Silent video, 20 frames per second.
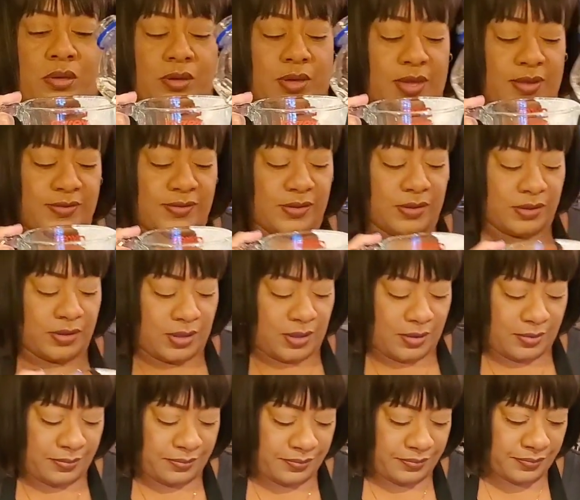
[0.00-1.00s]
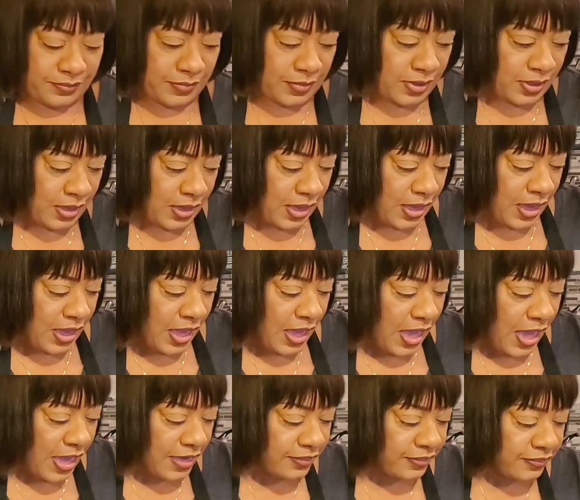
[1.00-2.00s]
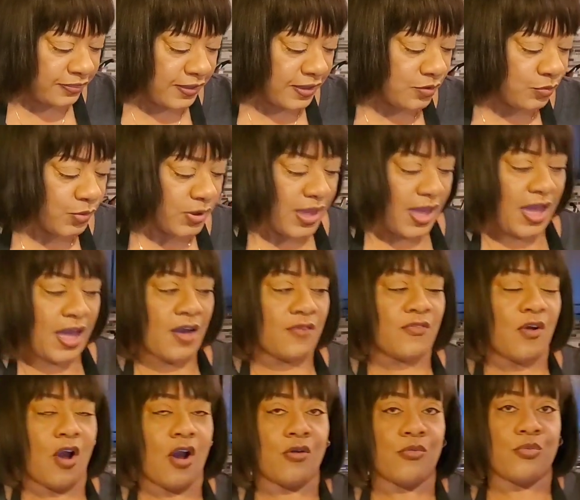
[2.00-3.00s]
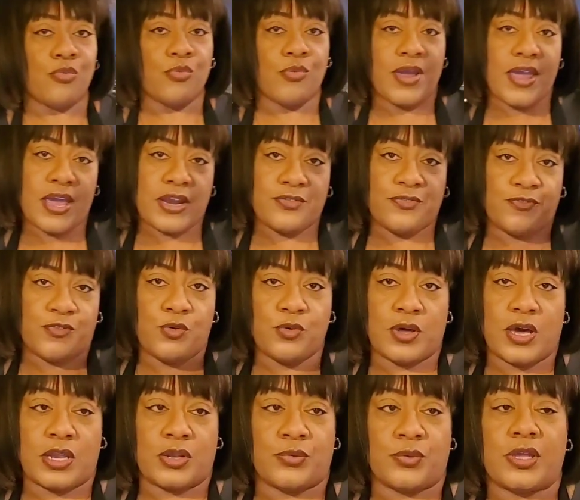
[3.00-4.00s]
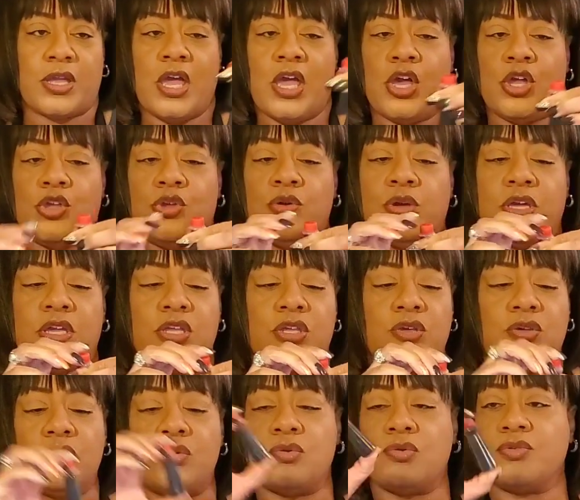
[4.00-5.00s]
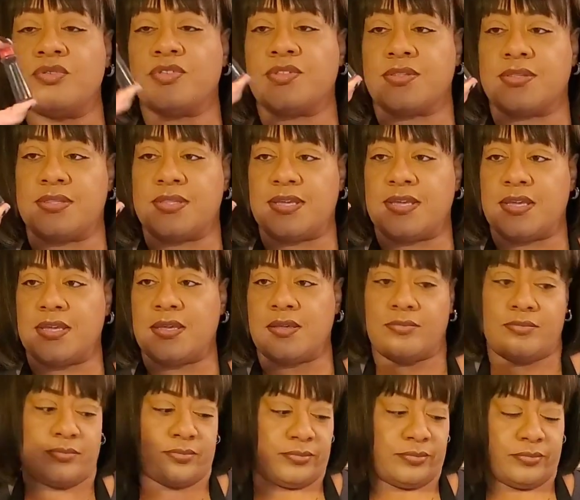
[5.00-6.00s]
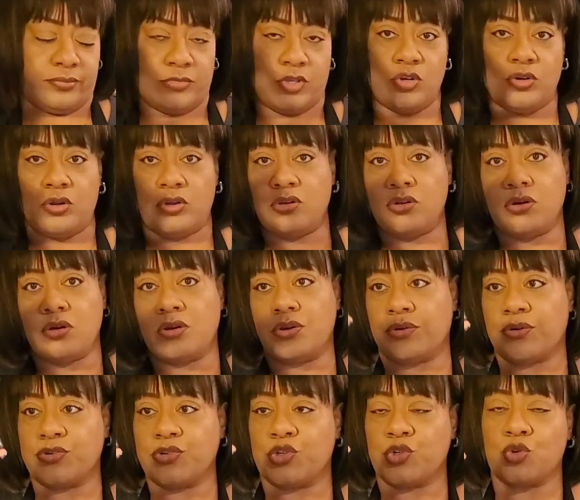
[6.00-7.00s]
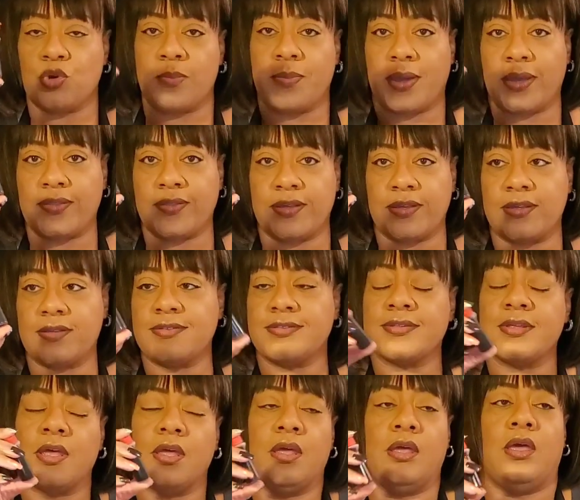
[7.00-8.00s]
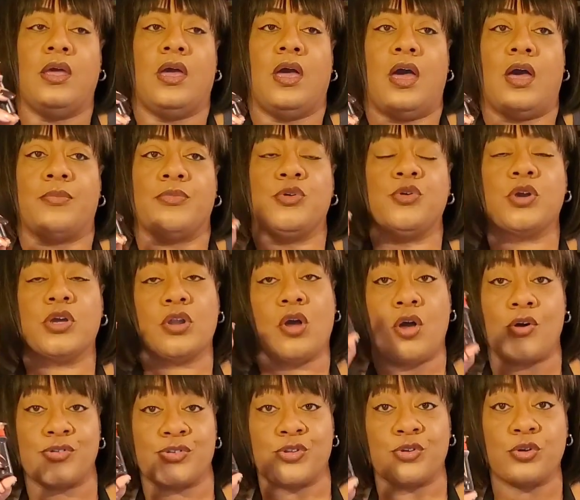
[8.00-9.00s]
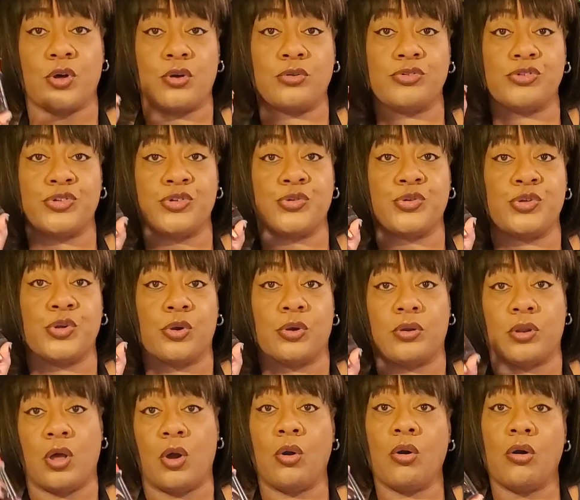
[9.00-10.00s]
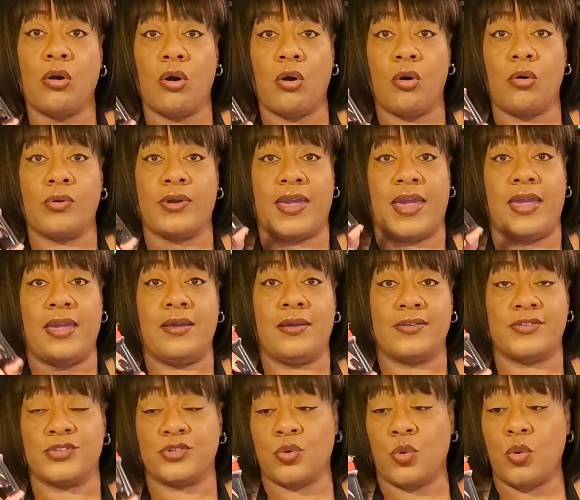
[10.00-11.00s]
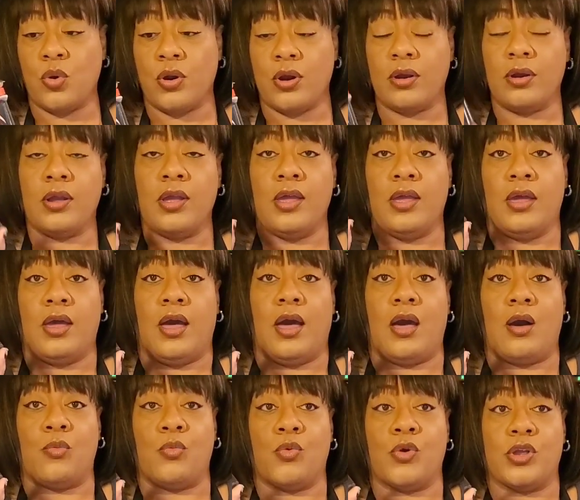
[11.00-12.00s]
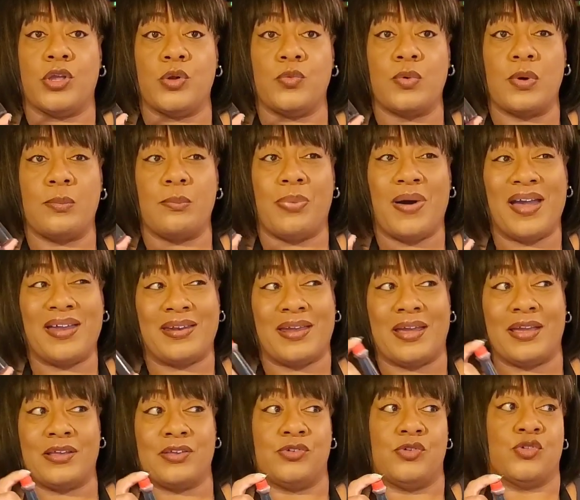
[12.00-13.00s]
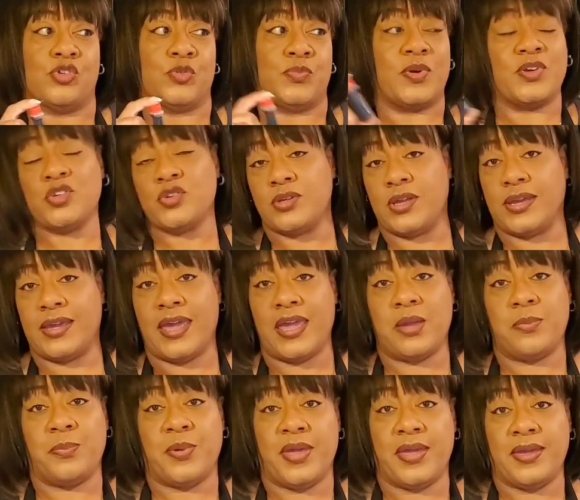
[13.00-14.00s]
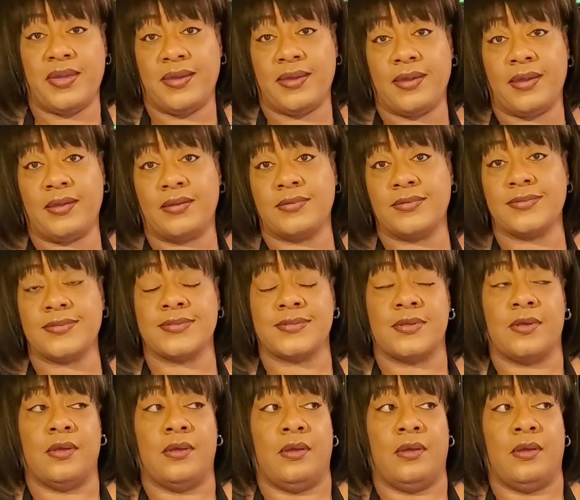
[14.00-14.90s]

That's a cup. And then we have our red food coloring. You can use the, you can go to the grocery store, buy these. You can also go to your local cake store where you would buy like your specialty cake pans,